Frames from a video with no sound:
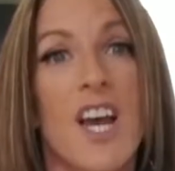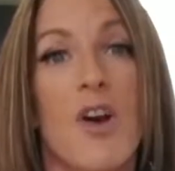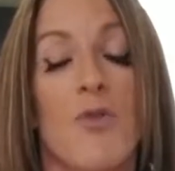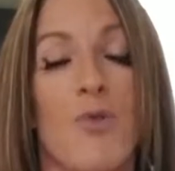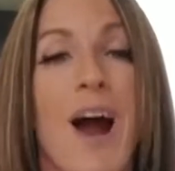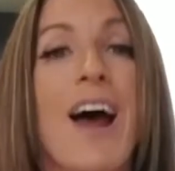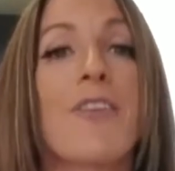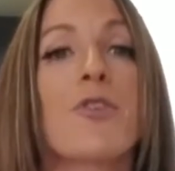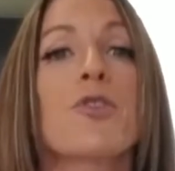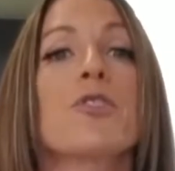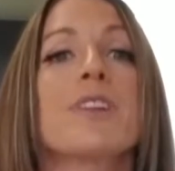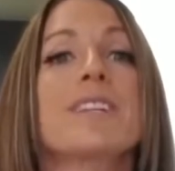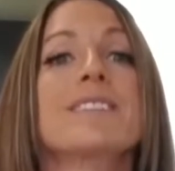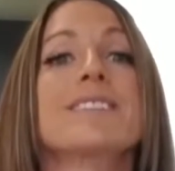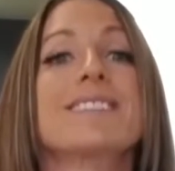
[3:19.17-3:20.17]
rather
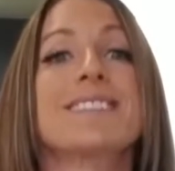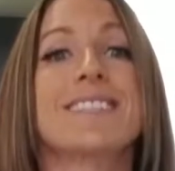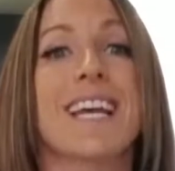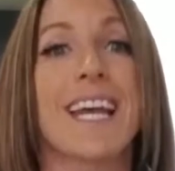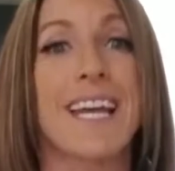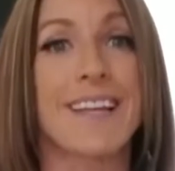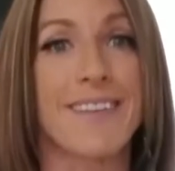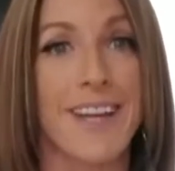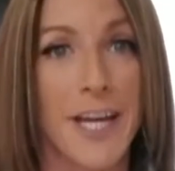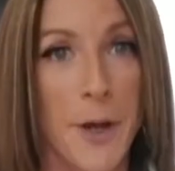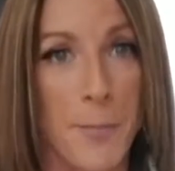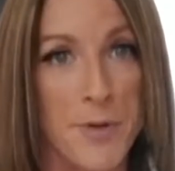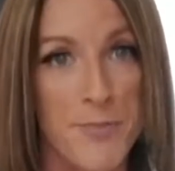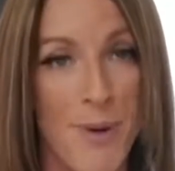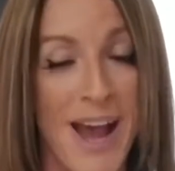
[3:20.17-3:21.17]
than sticking the
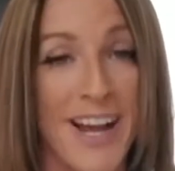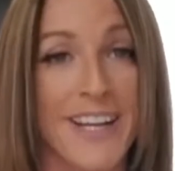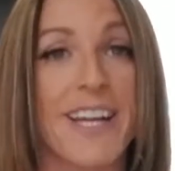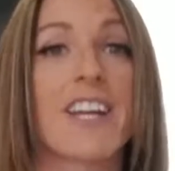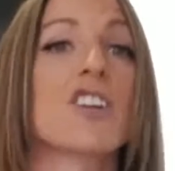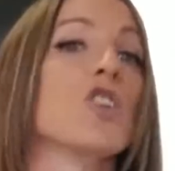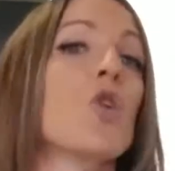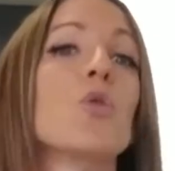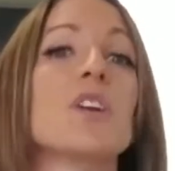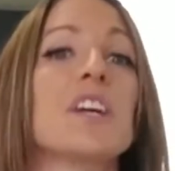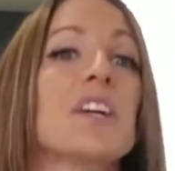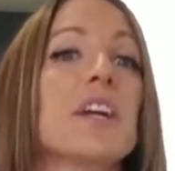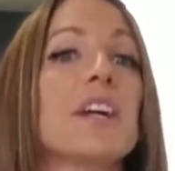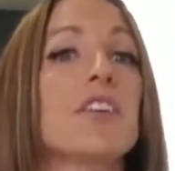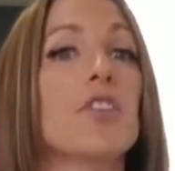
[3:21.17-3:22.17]
hips back and
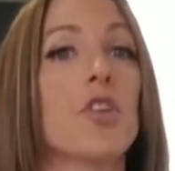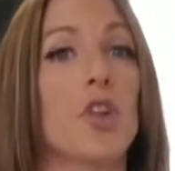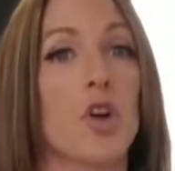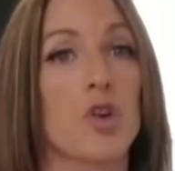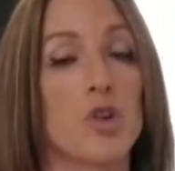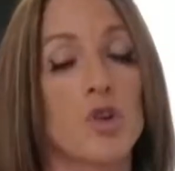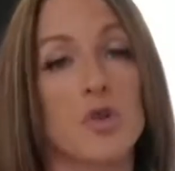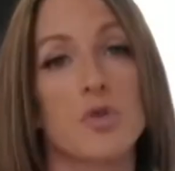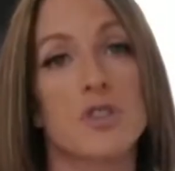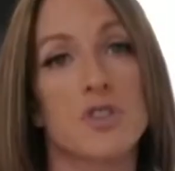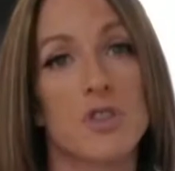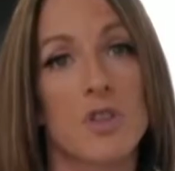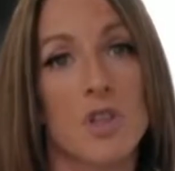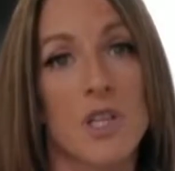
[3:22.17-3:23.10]
loading into the glutes.